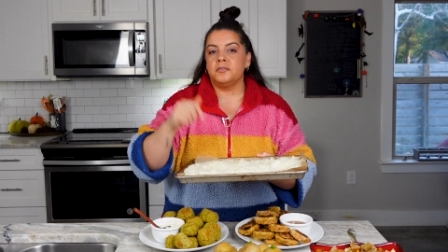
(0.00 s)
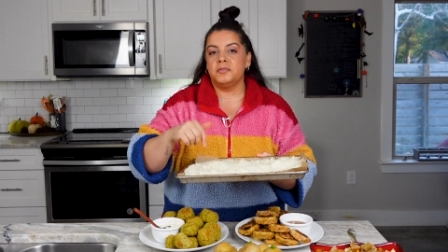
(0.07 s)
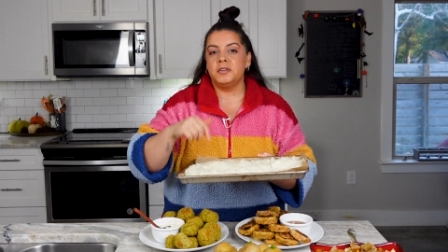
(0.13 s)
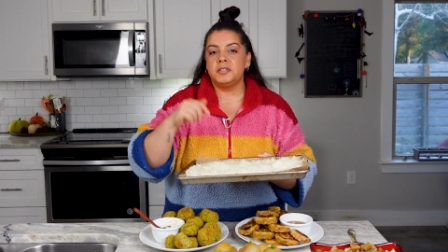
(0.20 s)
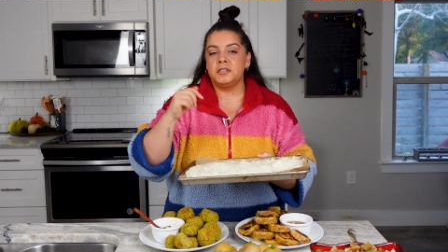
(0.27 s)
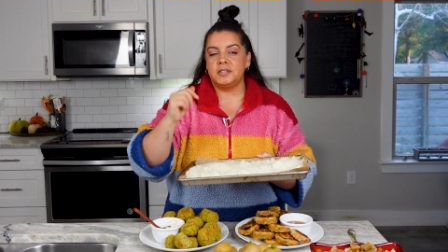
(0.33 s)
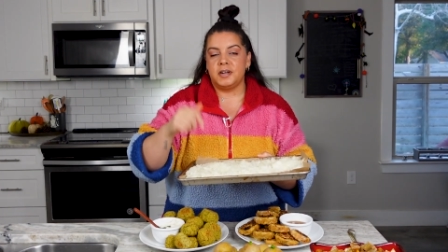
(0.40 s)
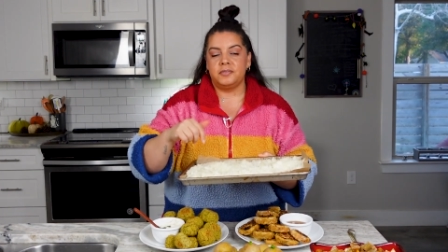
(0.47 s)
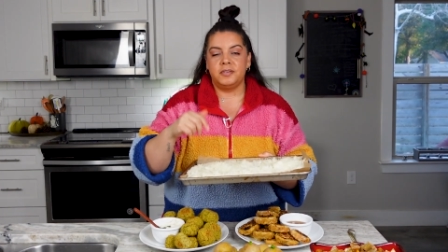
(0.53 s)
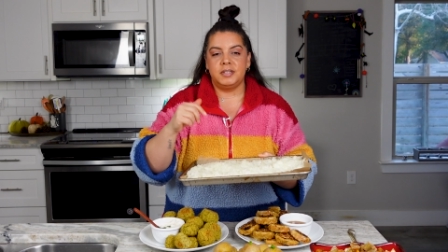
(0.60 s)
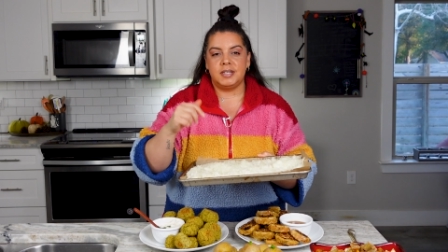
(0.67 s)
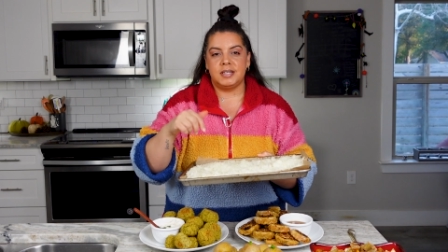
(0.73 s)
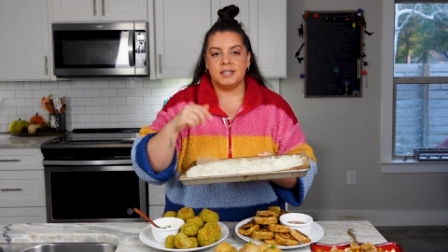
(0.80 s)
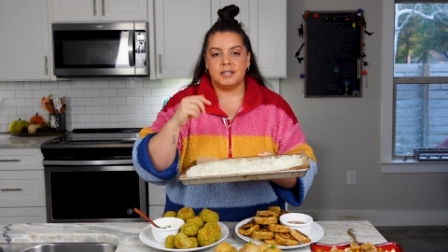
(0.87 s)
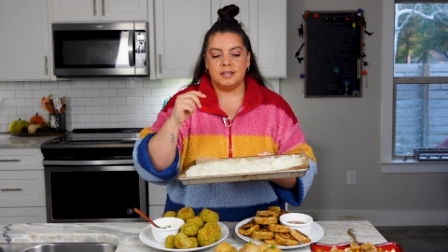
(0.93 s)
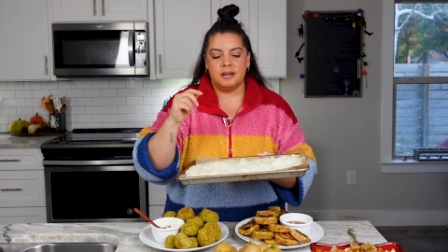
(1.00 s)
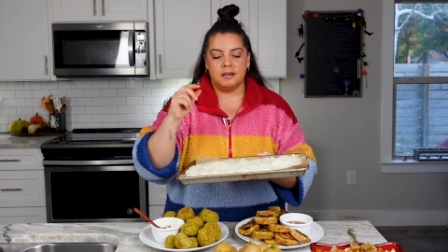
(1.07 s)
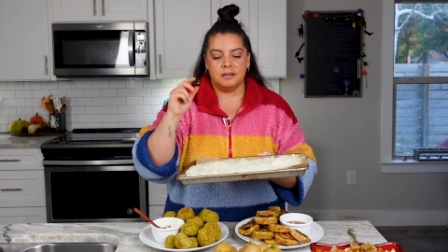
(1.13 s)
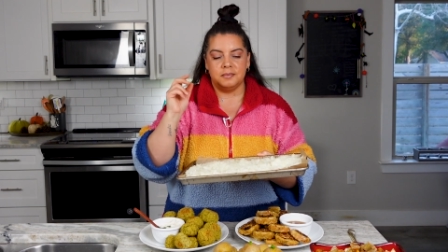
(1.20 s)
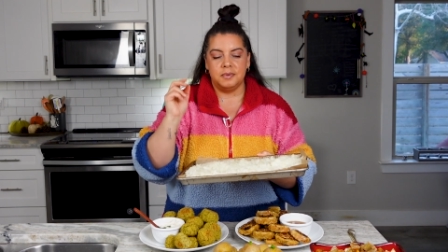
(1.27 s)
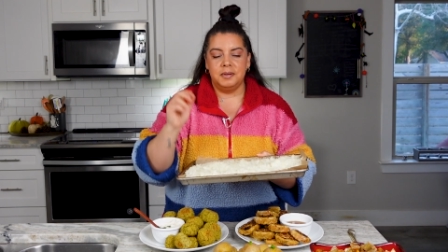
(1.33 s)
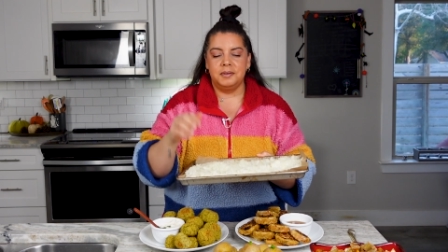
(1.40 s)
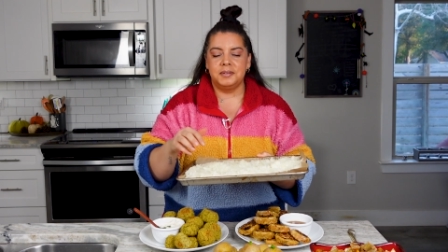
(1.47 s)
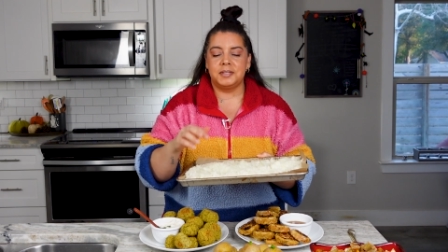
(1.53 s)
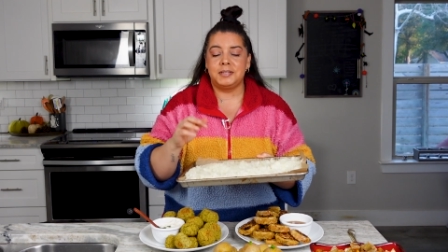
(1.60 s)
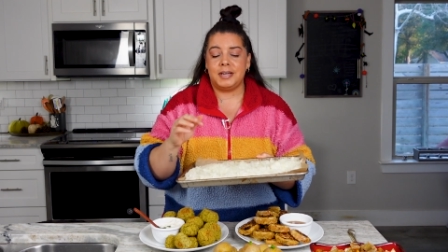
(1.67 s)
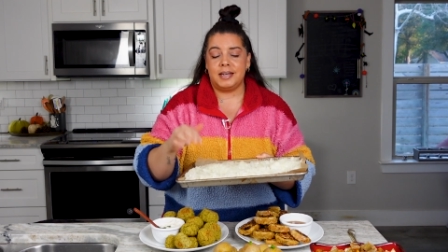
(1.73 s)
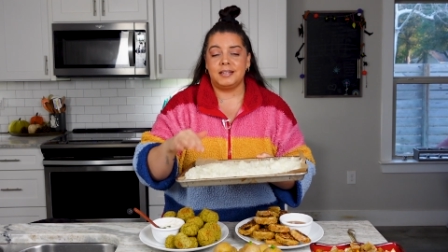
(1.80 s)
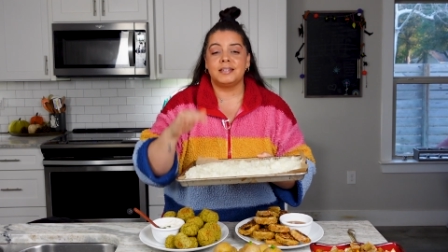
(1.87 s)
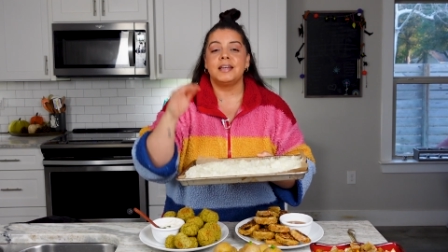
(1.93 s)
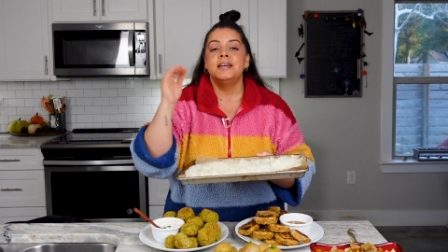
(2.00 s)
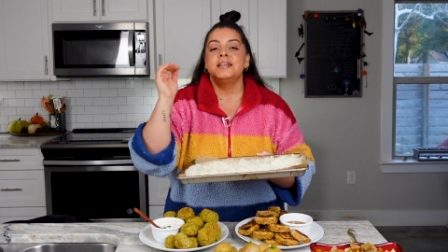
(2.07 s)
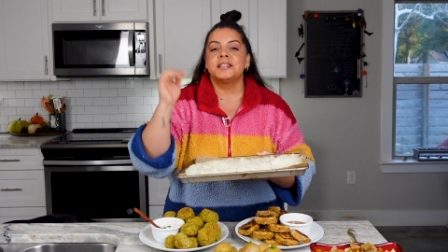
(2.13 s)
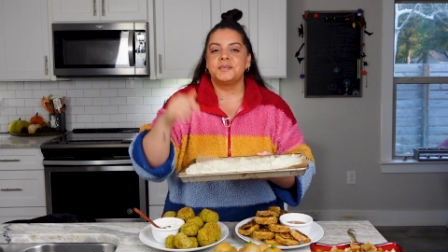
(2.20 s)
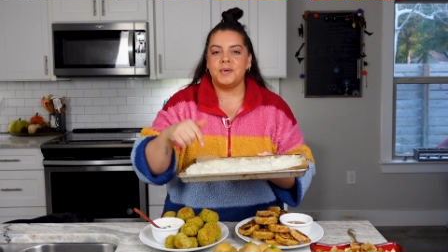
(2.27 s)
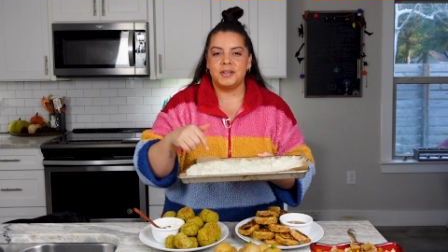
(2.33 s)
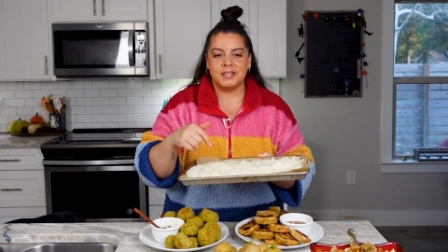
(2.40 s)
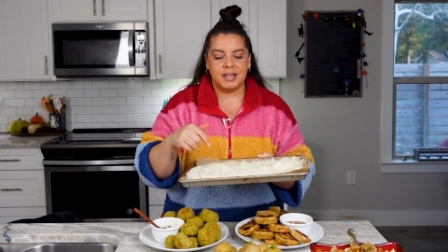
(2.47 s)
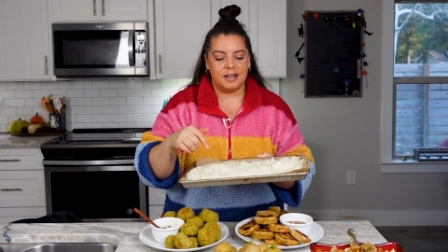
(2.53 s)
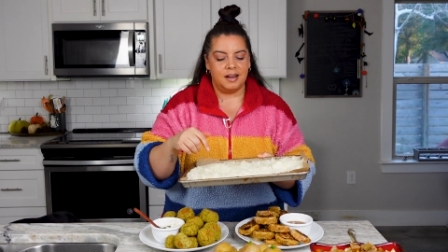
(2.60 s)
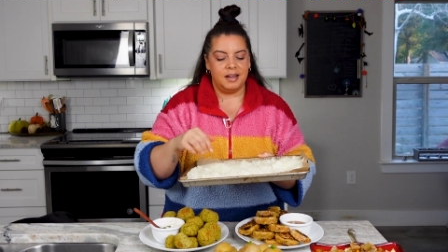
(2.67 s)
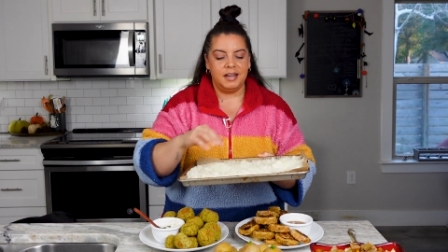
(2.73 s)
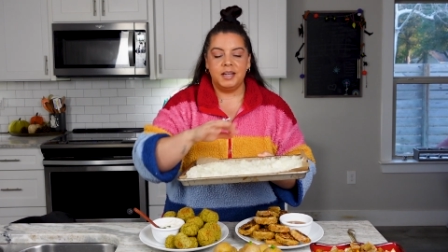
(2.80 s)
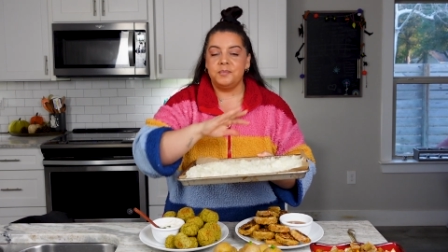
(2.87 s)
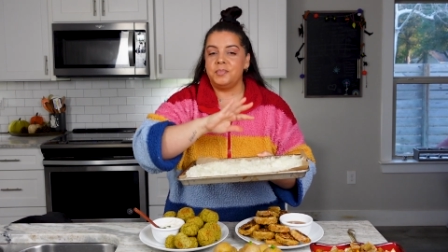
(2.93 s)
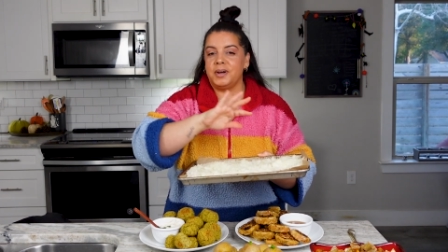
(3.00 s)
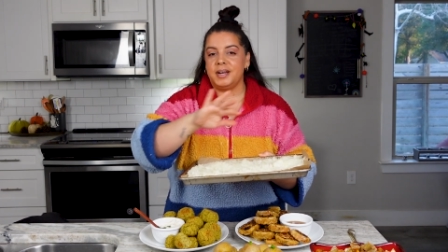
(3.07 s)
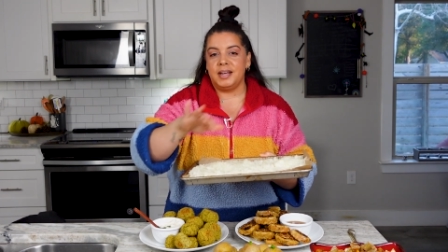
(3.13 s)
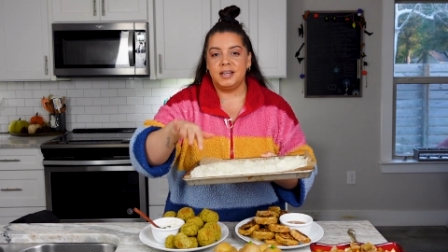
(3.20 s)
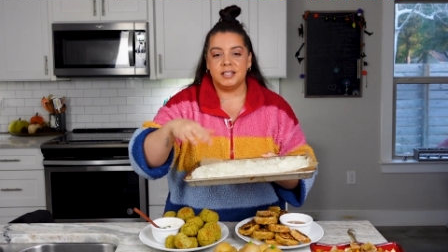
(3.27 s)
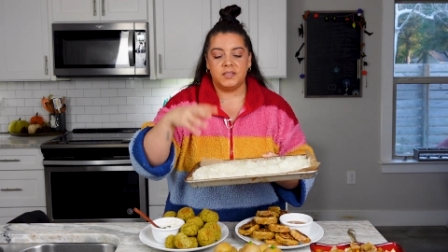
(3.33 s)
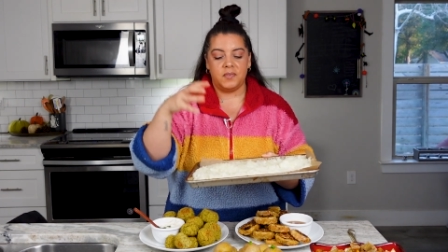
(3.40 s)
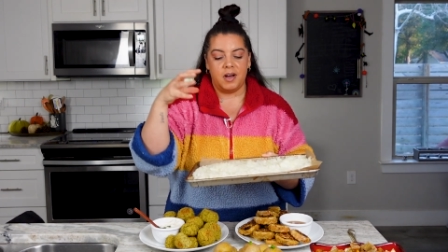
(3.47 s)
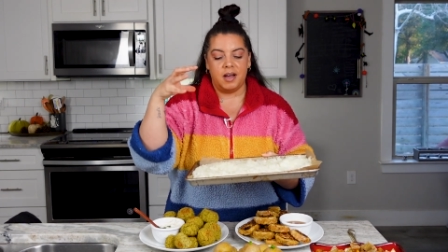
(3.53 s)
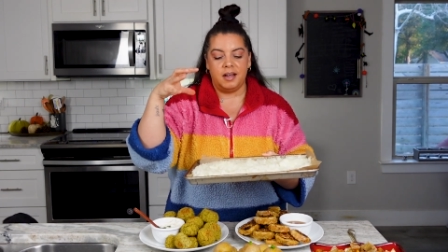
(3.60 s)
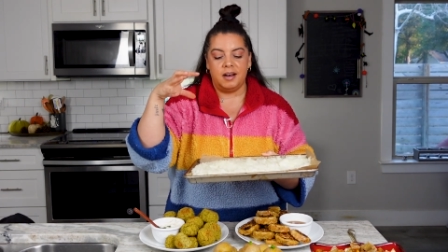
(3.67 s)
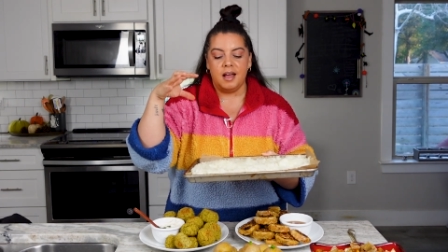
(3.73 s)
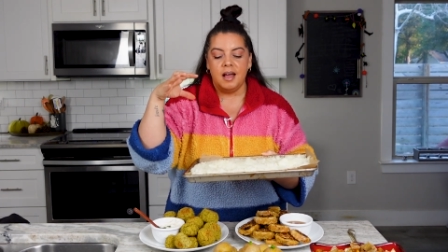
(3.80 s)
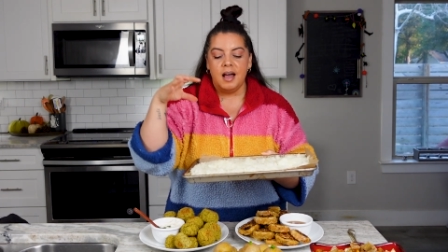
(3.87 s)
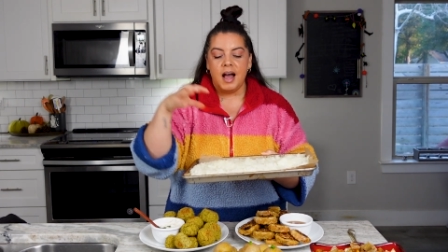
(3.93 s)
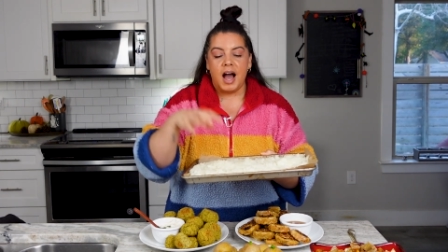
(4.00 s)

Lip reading: freezer definitely smells like onion, but it is fine.